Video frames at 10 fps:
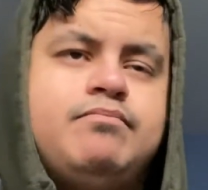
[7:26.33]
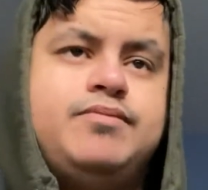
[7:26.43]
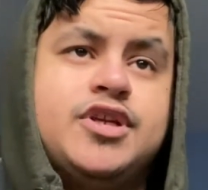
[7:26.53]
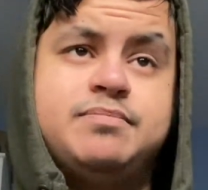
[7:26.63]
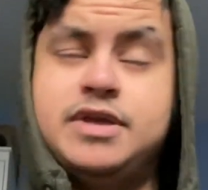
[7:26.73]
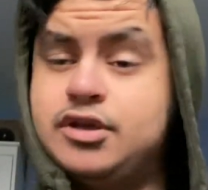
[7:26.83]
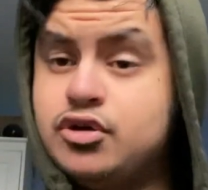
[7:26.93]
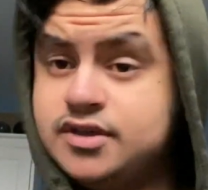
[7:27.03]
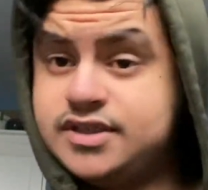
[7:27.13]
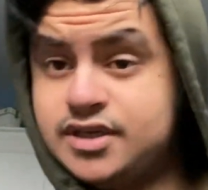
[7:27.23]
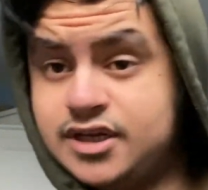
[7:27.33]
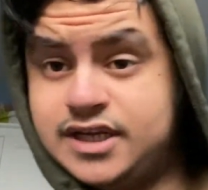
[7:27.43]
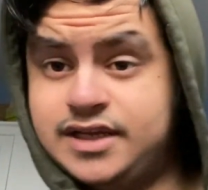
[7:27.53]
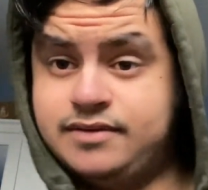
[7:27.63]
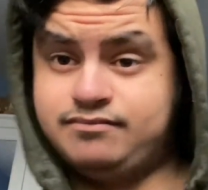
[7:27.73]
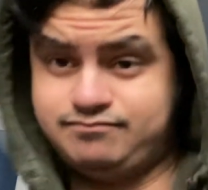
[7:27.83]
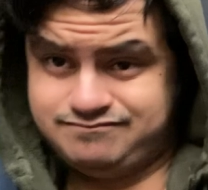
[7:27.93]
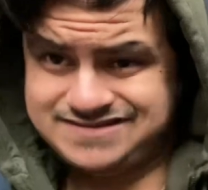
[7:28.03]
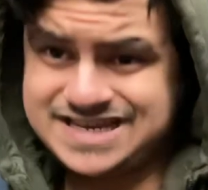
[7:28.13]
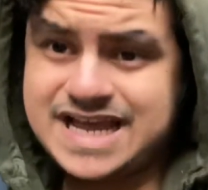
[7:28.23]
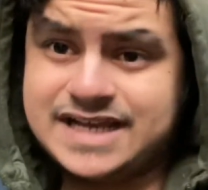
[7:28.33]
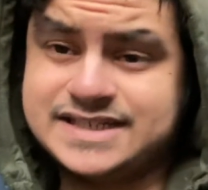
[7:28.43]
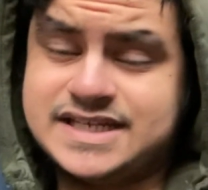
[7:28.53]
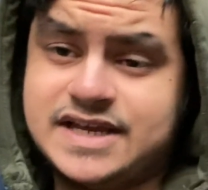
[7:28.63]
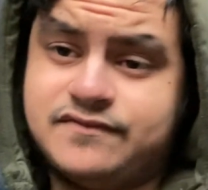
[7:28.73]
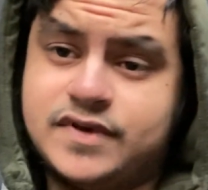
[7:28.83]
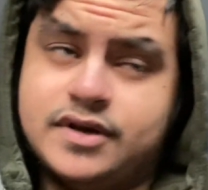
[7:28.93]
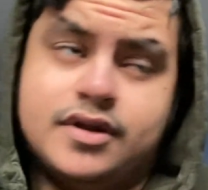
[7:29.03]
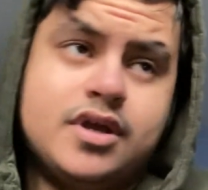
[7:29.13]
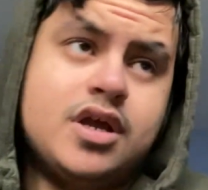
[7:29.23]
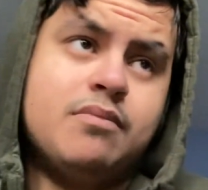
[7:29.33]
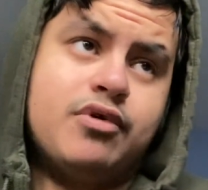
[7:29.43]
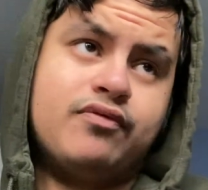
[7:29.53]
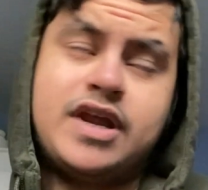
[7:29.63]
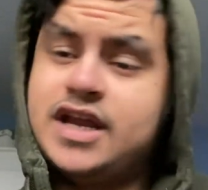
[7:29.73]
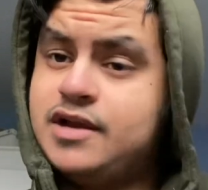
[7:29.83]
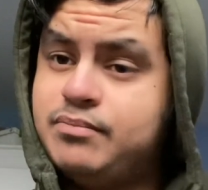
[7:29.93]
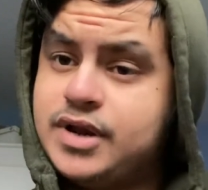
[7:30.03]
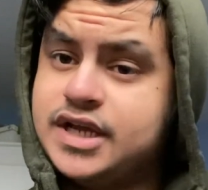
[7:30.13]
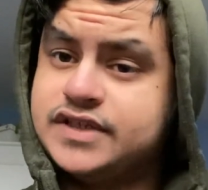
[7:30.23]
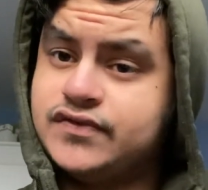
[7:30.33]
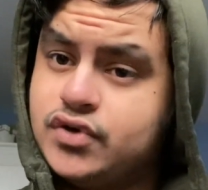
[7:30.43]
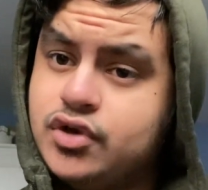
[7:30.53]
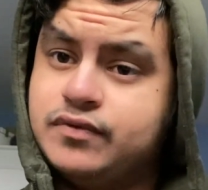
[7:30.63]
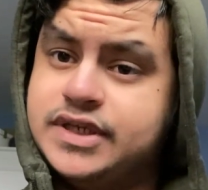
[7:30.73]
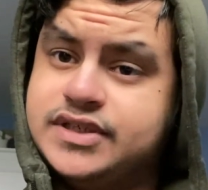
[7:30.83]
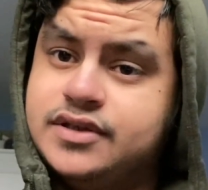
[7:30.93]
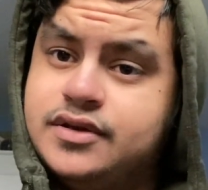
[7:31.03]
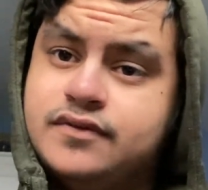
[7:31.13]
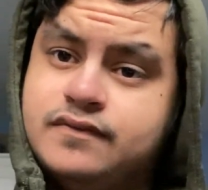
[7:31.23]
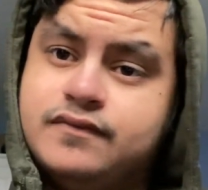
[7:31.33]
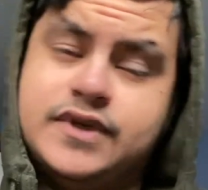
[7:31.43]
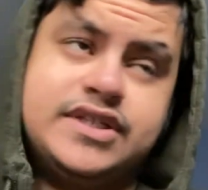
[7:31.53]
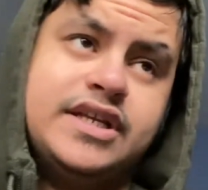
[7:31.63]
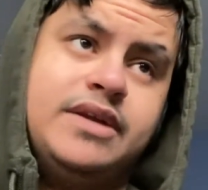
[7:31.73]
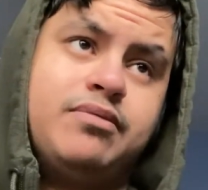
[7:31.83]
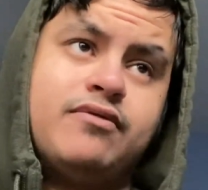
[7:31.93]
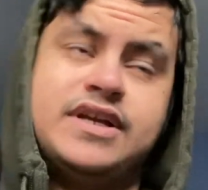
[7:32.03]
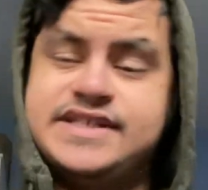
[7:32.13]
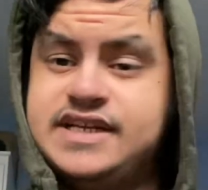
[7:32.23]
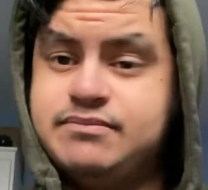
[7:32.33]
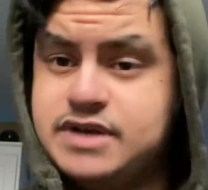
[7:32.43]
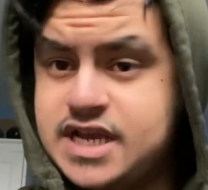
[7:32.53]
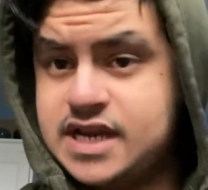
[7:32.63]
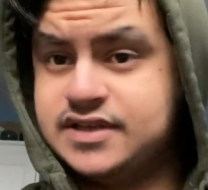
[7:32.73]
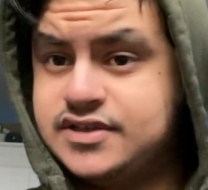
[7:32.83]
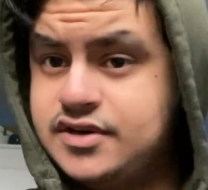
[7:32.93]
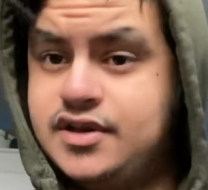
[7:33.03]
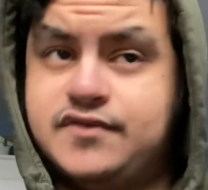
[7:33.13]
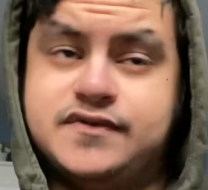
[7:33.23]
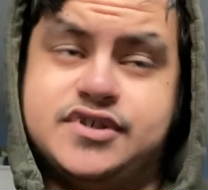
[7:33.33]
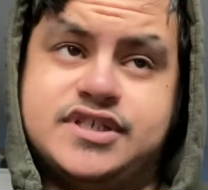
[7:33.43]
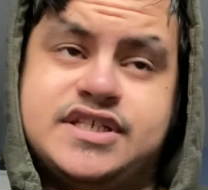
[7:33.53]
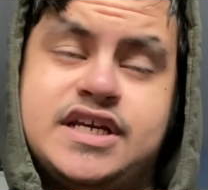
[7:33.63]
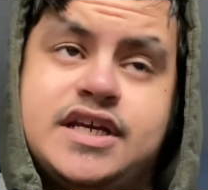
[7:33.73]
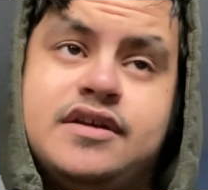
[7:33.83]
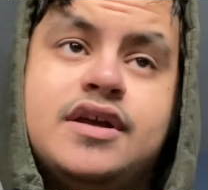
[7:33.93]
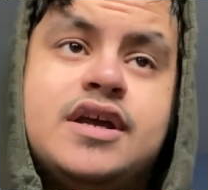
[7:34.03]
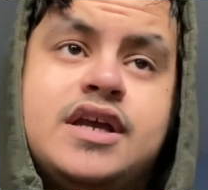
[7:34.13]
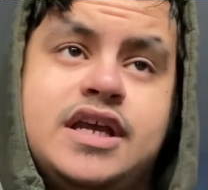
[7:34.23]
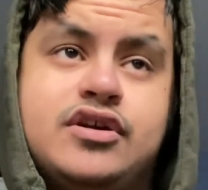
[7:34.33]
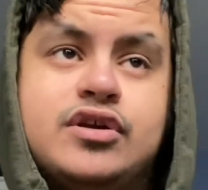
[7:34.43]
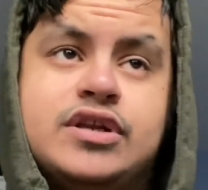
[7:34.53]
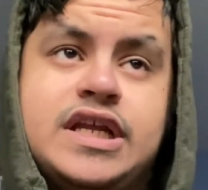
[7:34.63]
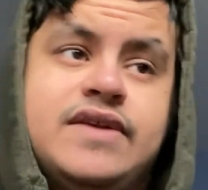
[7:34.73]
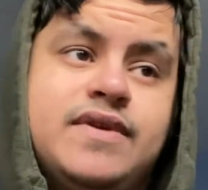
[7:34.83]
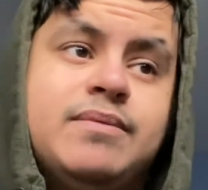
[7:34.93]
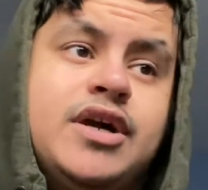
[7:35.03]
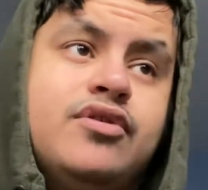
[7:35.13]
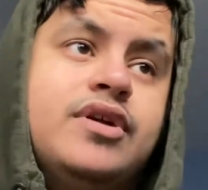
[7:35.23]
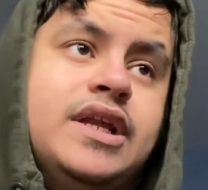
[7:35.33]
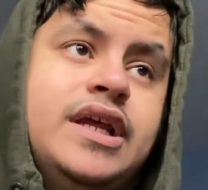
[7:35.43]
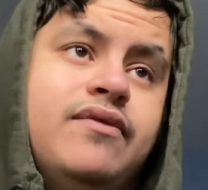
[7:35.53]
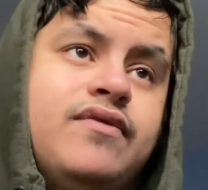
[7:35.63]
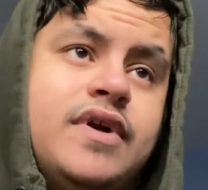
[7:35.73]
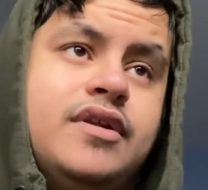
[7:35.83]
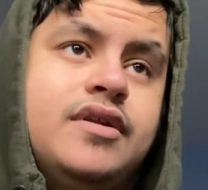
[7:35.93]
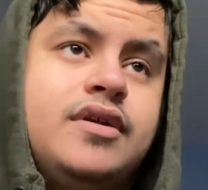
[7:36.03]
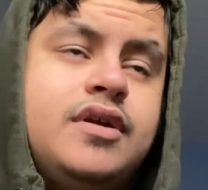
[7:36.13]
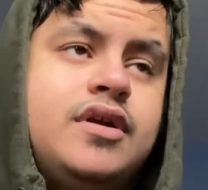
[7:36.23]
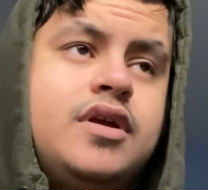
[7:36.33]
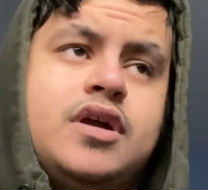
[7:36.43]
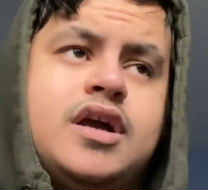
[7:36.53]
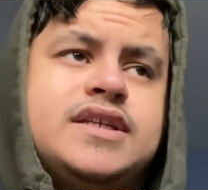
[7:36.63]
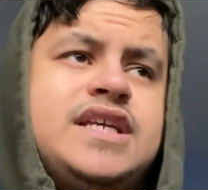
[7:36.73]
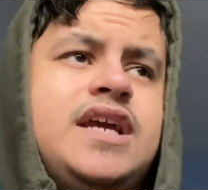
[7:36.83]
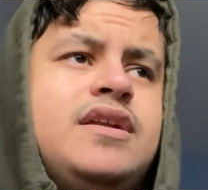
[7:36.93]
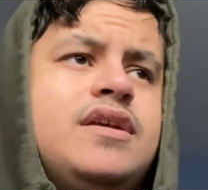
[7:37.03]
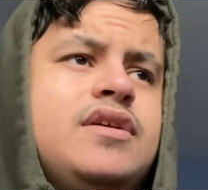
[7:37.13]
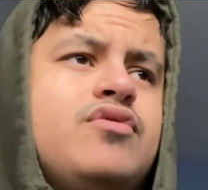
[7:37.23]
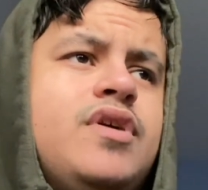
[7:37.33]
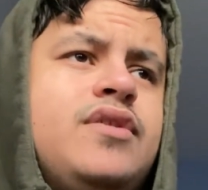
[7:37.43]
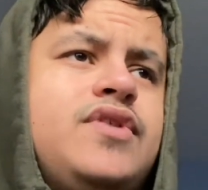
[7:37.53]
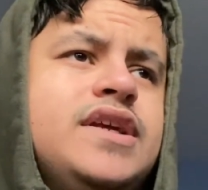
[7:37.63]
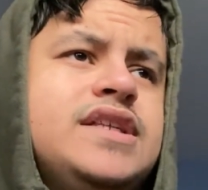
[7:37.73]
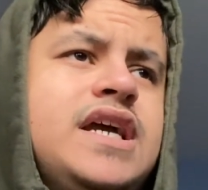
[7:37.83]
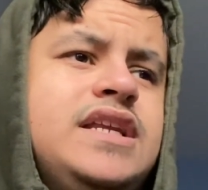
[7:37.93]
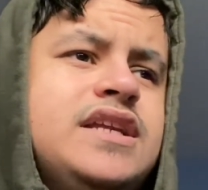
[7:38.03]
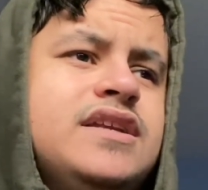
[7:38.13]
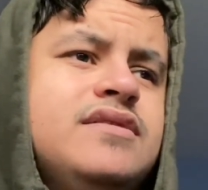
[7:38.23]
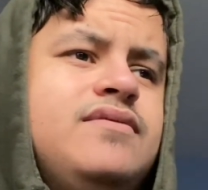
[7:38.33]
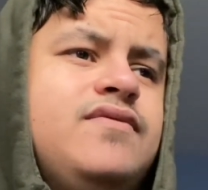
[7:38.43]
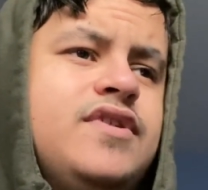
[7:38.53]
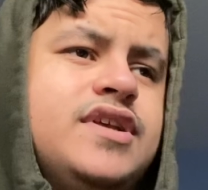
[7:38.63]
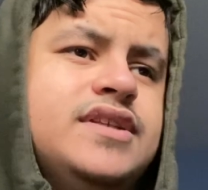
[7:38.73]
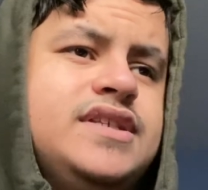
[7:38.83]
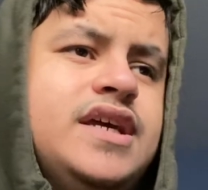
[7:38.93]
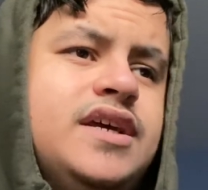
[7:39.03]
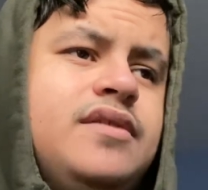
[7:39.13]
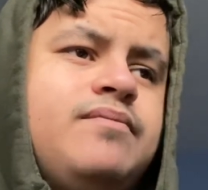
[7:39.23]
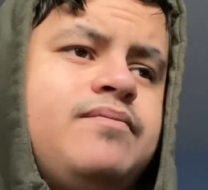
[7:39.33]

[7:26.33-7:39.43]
just be constantly negative and berating players for no reason. Recently berating Mikel Antonio for just saying he could leave, he might not leave, and quoting things that he didn't fucking say.